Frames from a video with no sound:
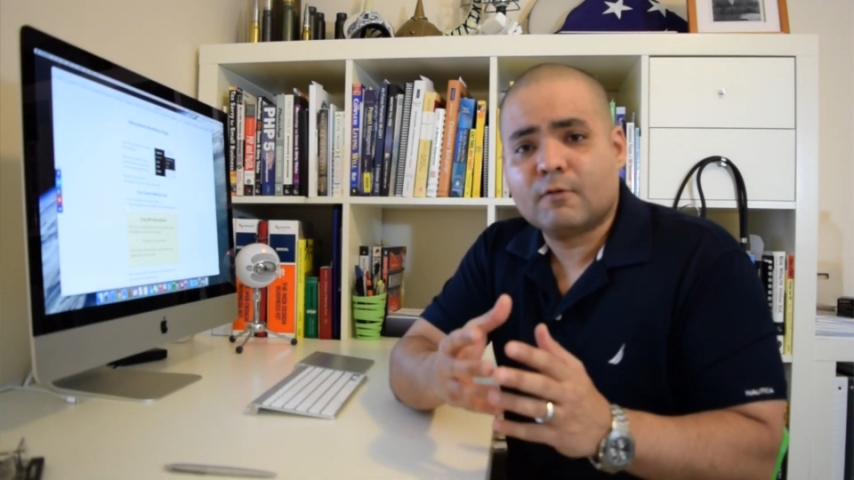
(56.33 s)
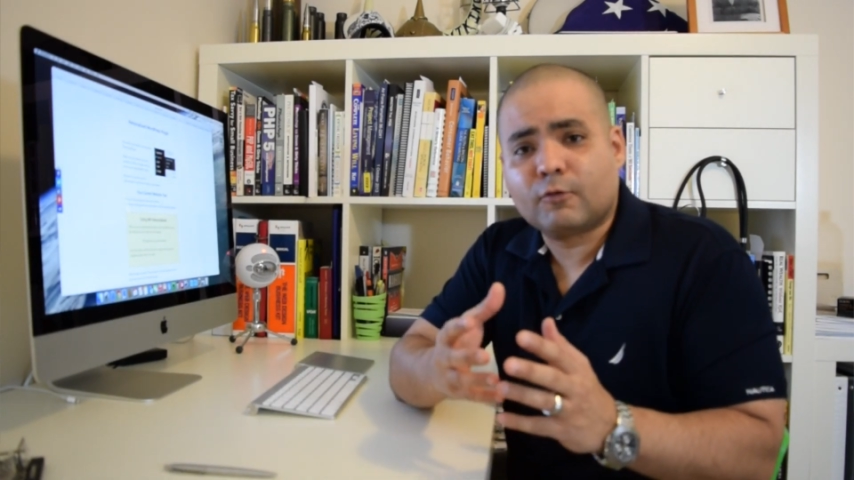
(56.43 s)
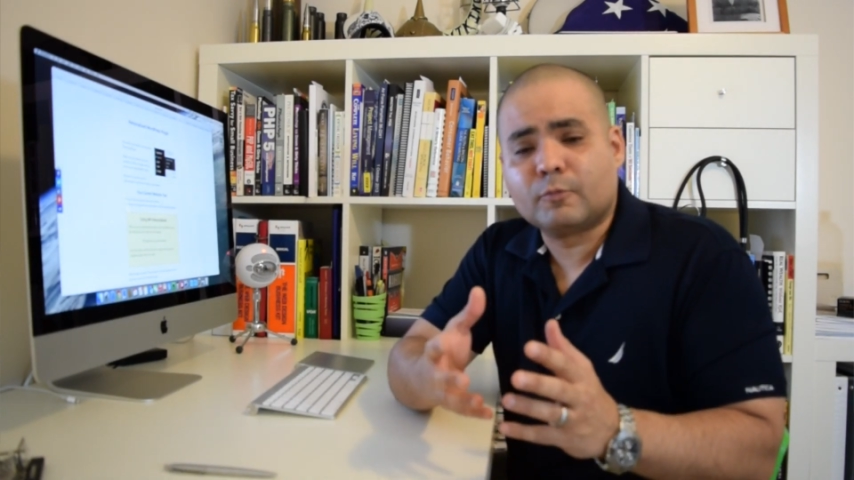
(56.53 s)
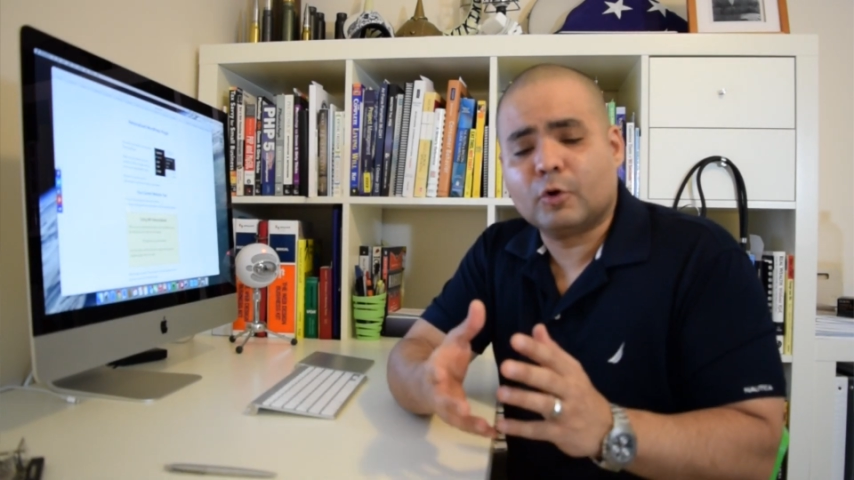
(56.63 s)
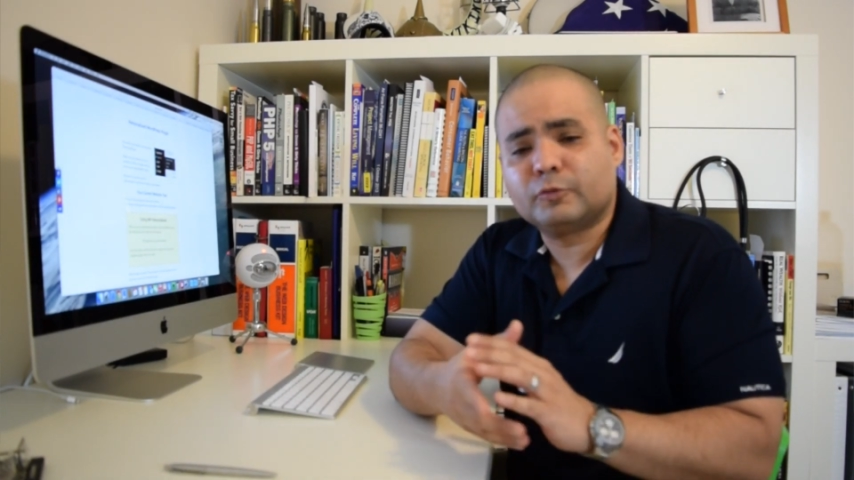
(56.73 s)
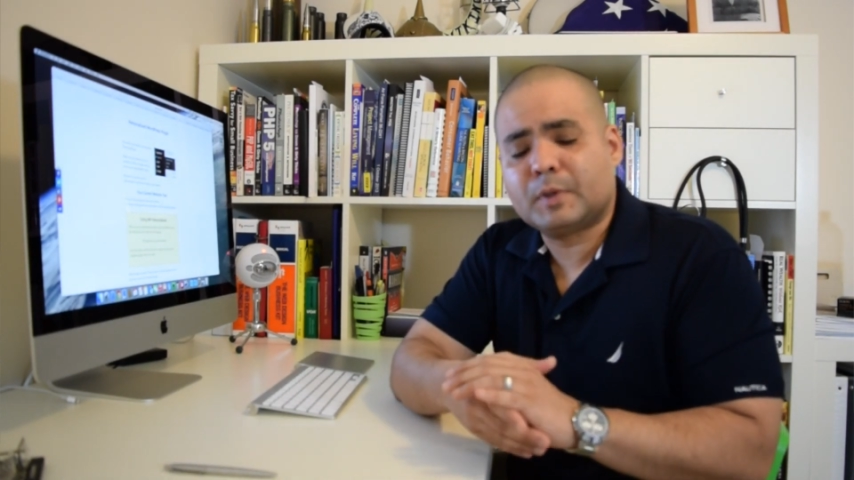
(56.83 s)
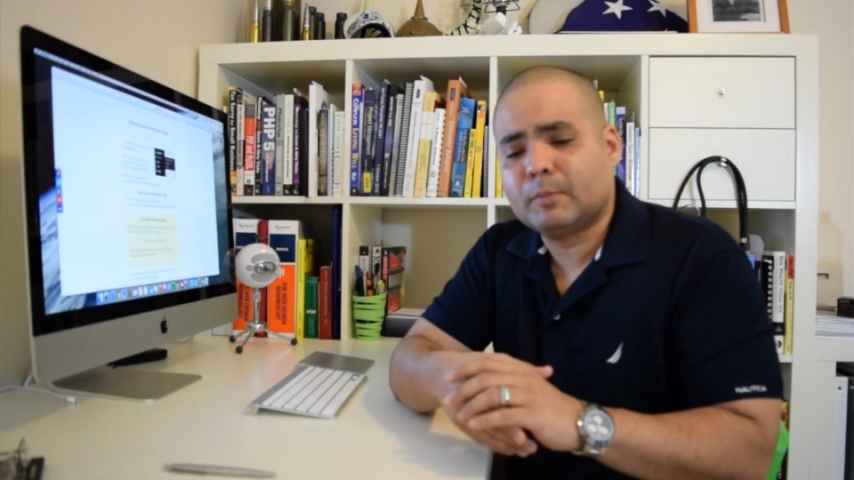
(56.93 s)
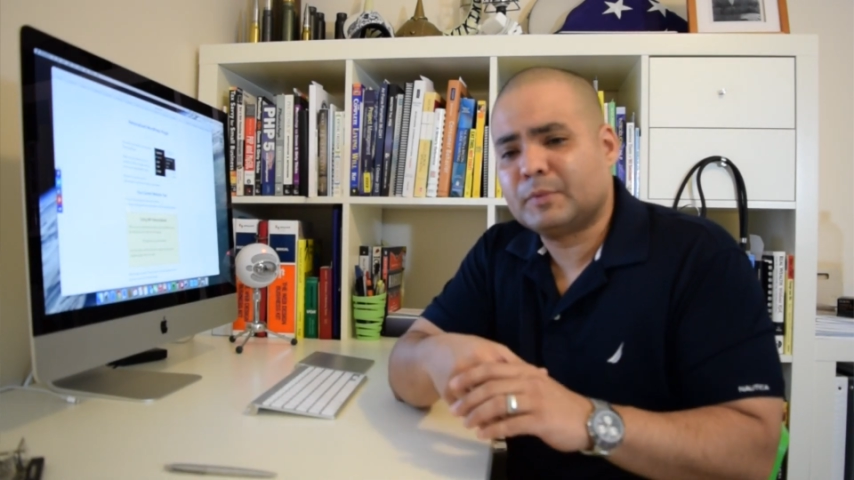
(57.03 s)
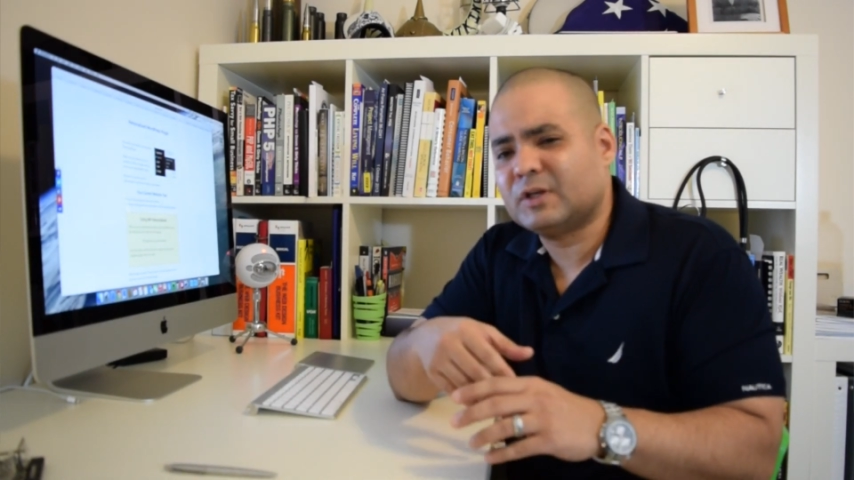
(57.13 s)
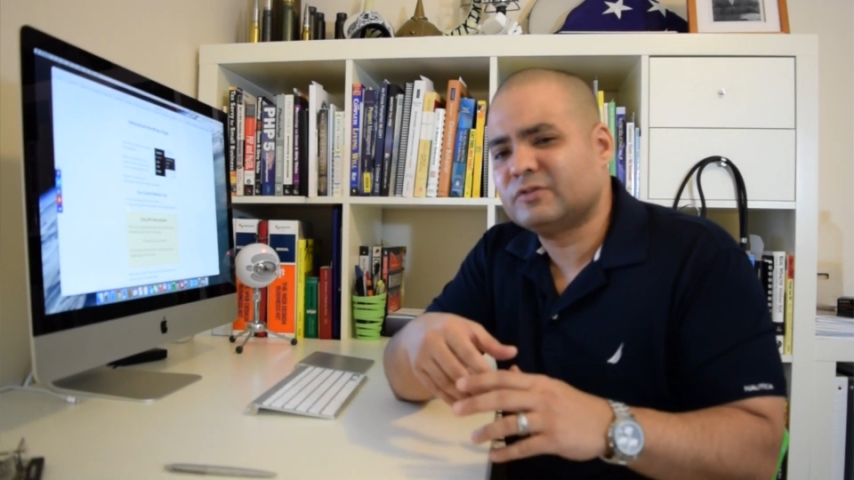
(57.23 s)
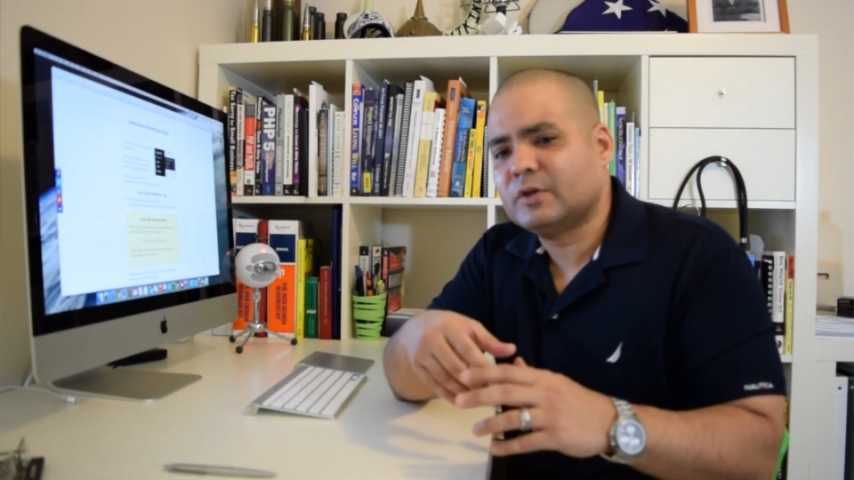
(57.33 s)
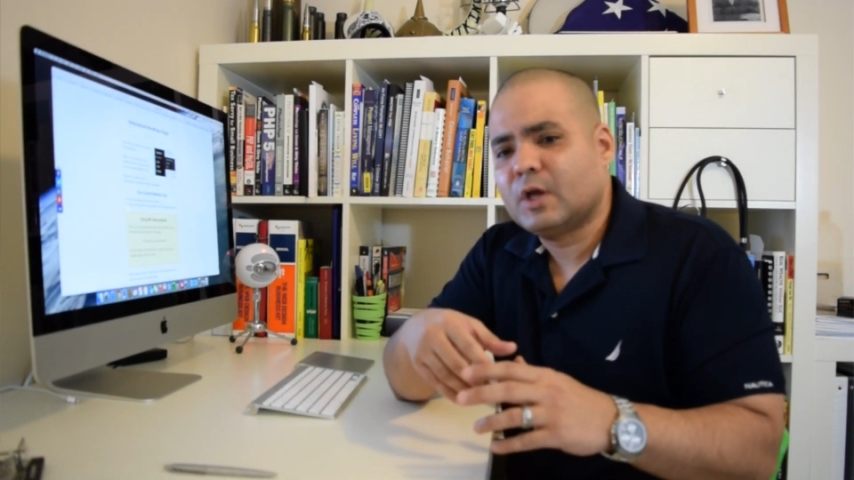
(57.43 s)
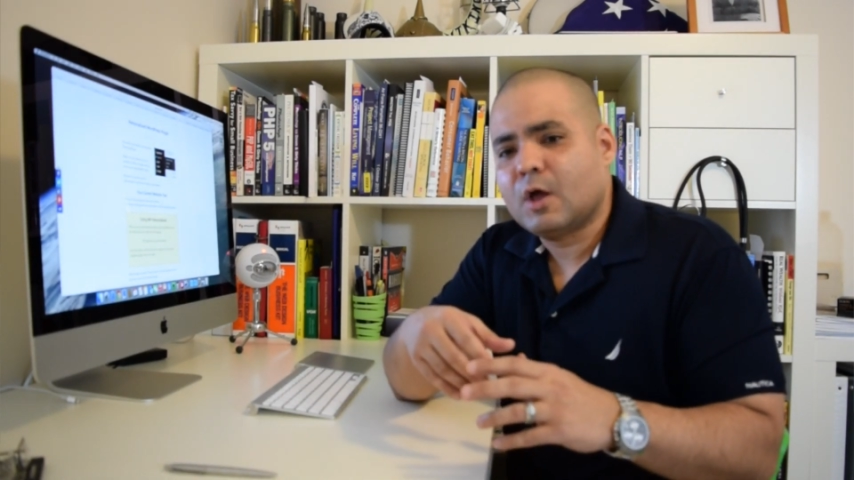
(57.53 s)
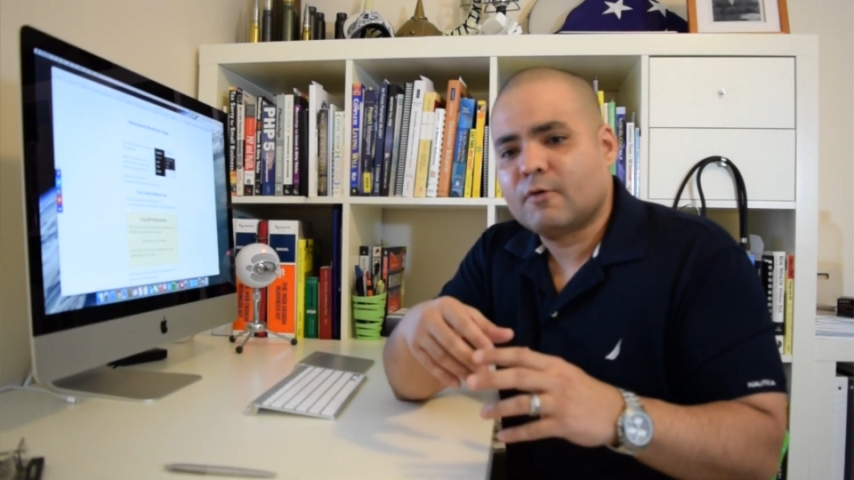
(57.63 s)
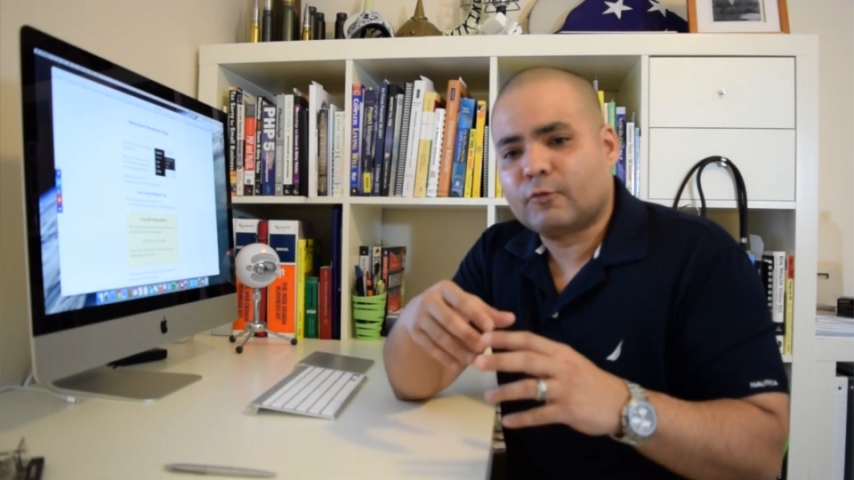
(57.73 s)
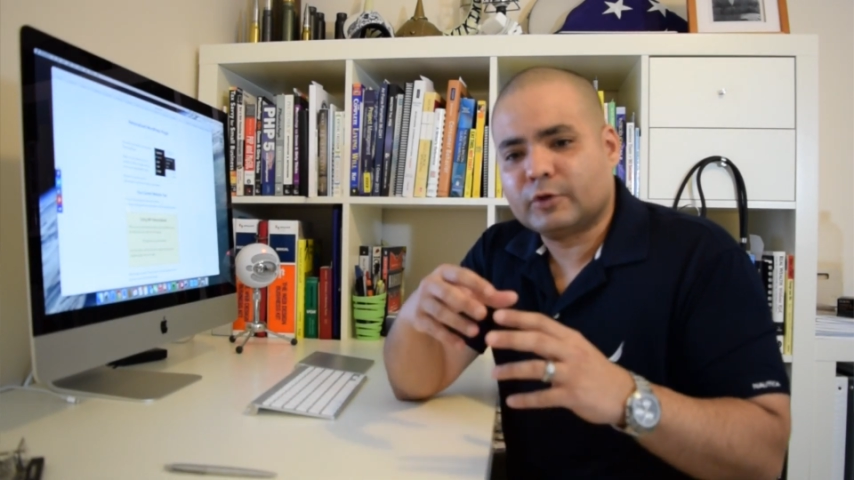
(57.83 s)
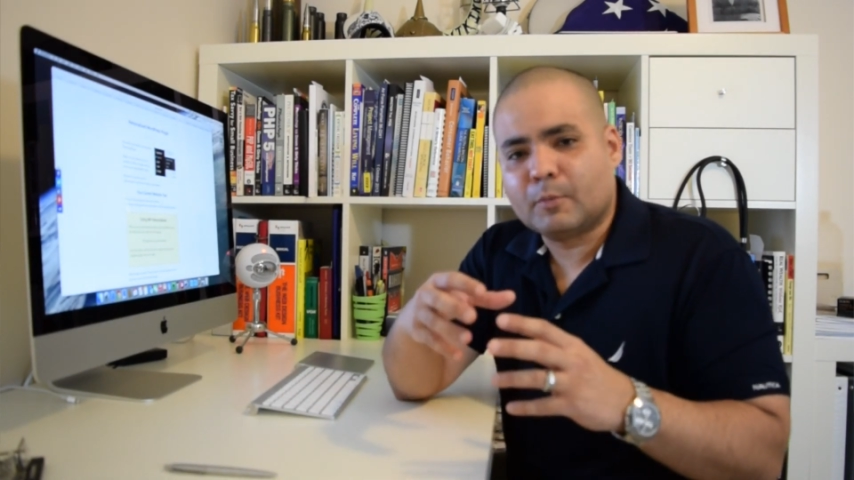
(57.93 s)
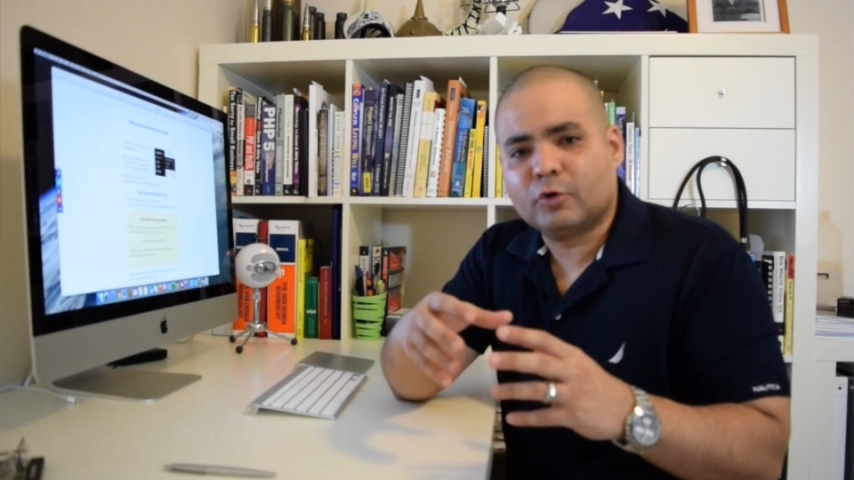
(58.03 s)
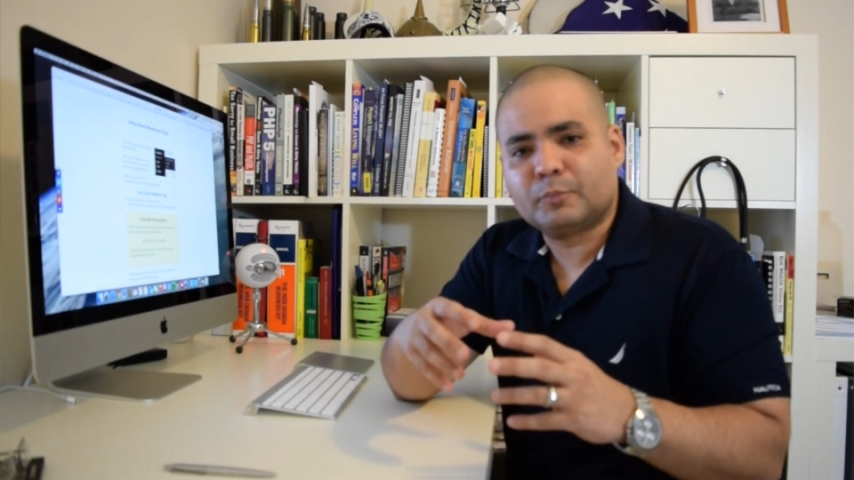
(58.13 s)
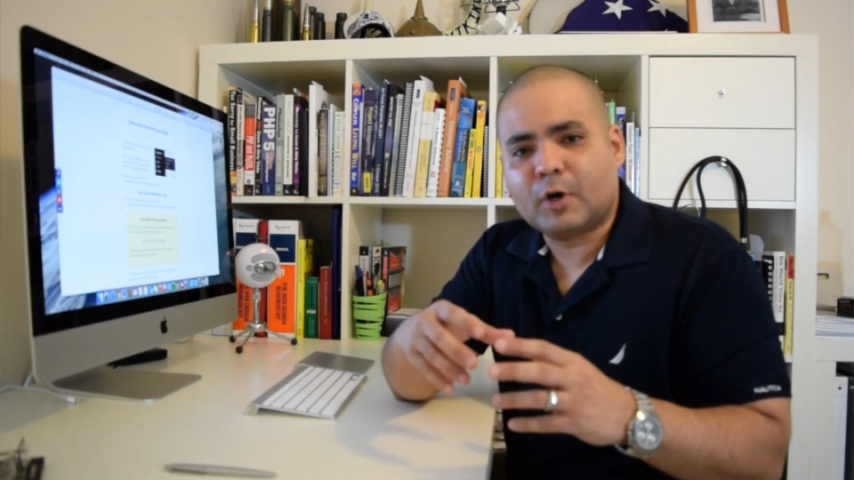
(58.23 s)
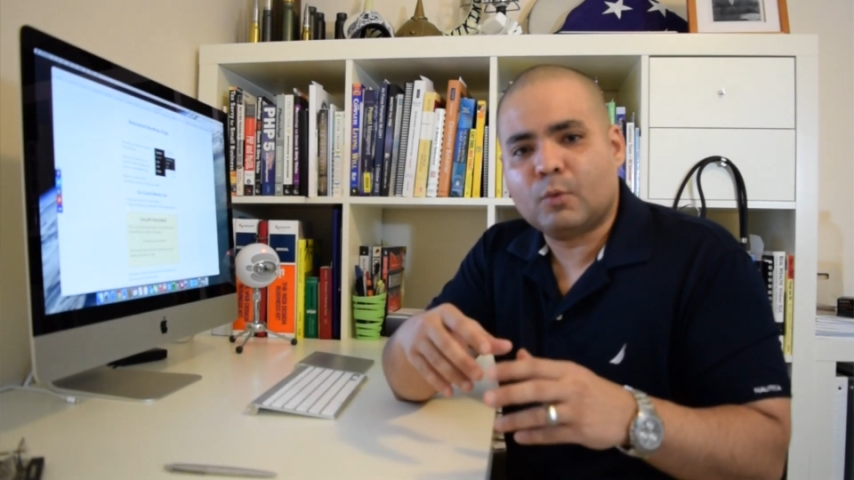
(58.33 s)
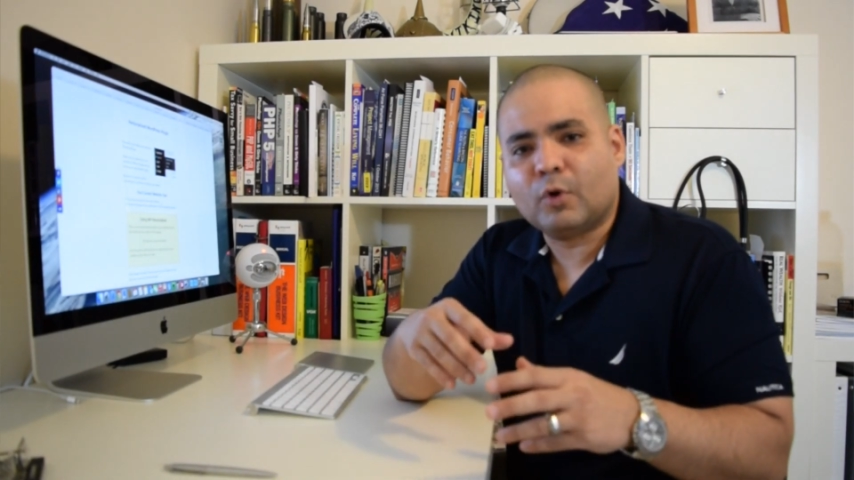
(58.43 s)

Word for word: for most people because for the most part,